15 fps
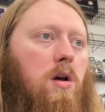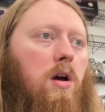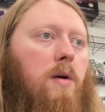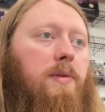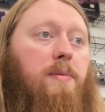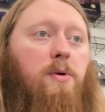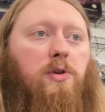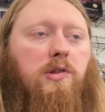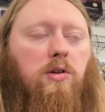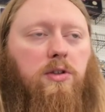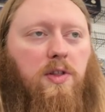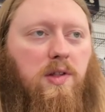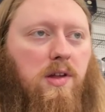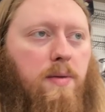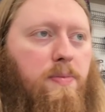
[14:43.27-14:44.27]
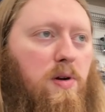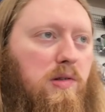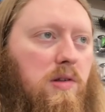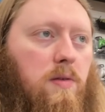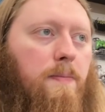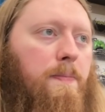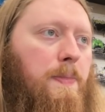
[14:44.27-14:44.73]
Uh, they both sold to the same
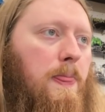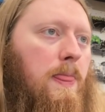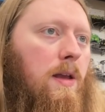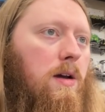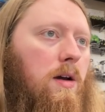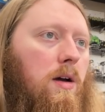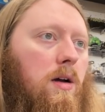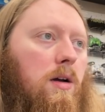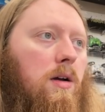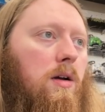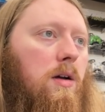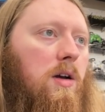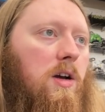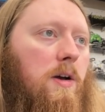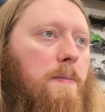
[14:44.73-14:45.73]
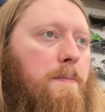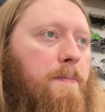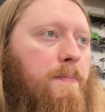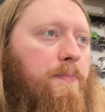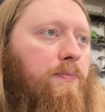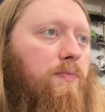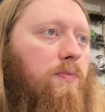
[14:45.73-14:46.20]
person. Um,
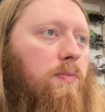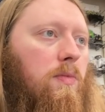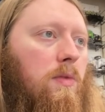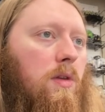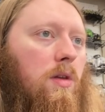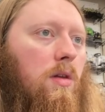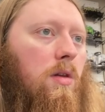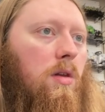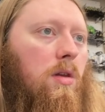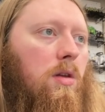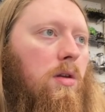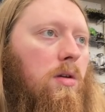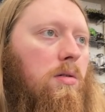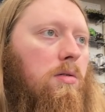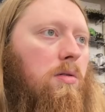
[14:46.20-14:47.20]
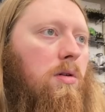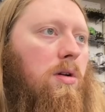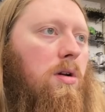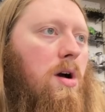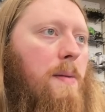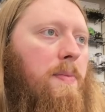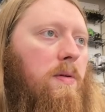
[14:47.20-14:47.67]

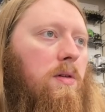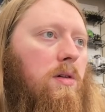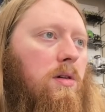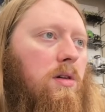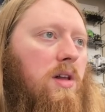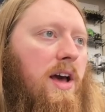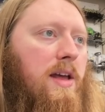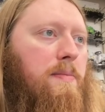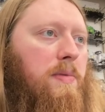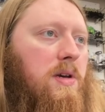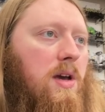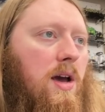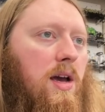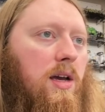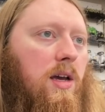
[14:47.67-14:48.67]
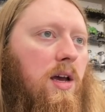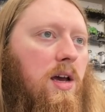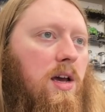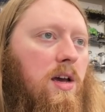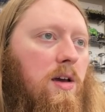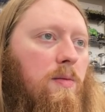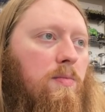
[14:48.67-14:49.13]
couple N B A
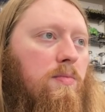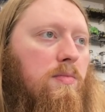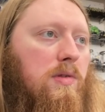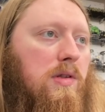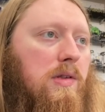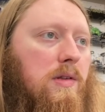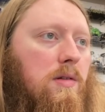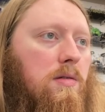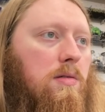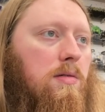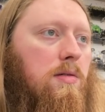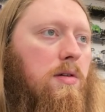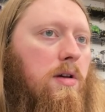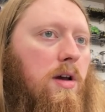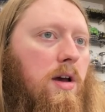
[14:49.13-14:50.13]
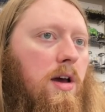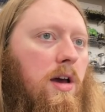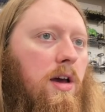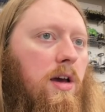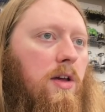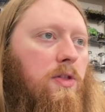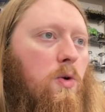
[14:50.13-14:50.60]
games,
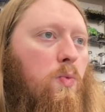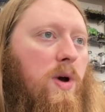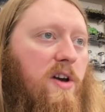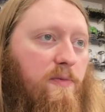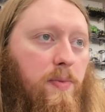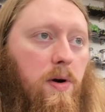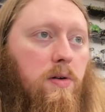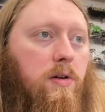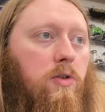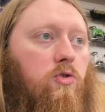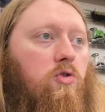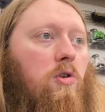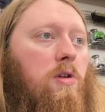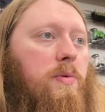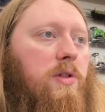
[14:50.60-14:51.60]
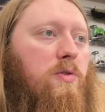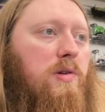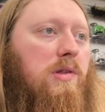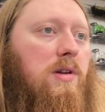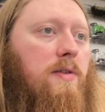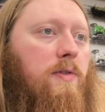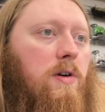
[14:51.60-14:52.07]
a the Wavebird controller with the
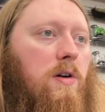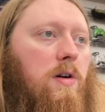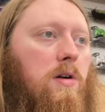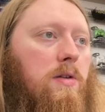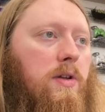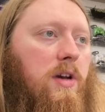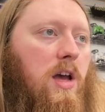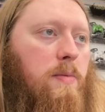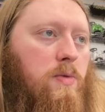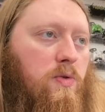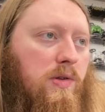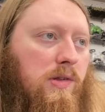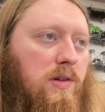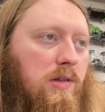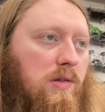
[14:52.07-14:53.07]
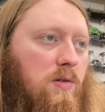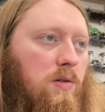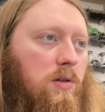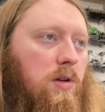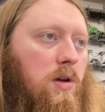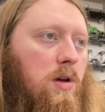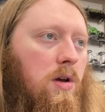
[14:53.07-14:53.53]
receiver that came in recently
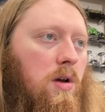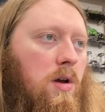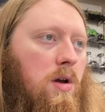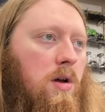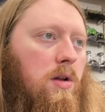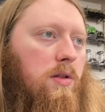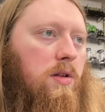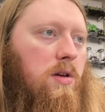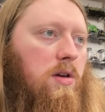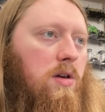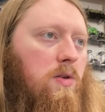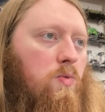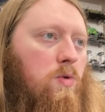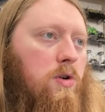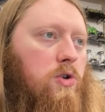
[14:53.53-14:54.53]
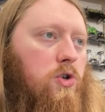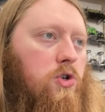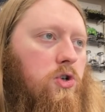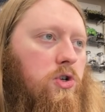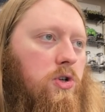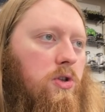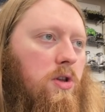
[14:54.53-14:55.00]
sold, the one
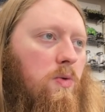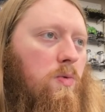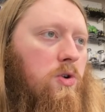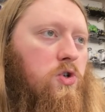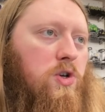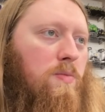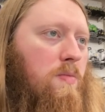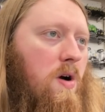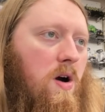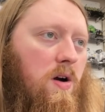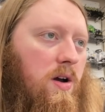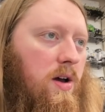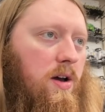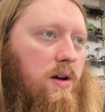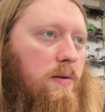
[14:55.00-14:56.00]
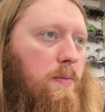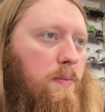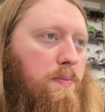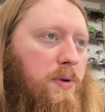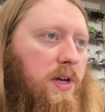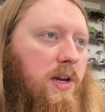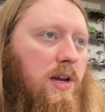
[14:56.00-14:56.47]
the one Shinbara
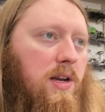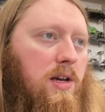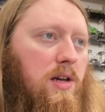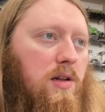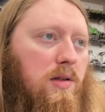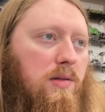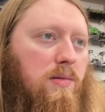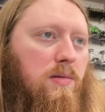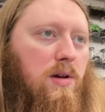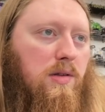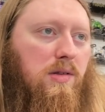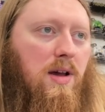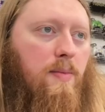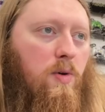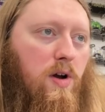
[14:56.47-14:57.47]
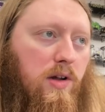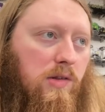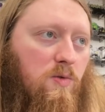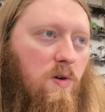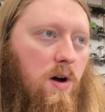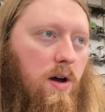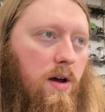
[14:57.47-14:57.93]
Bikini Samurai
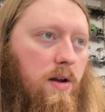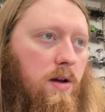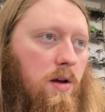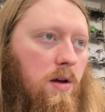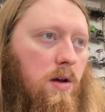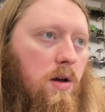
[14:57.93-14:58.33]
Squad,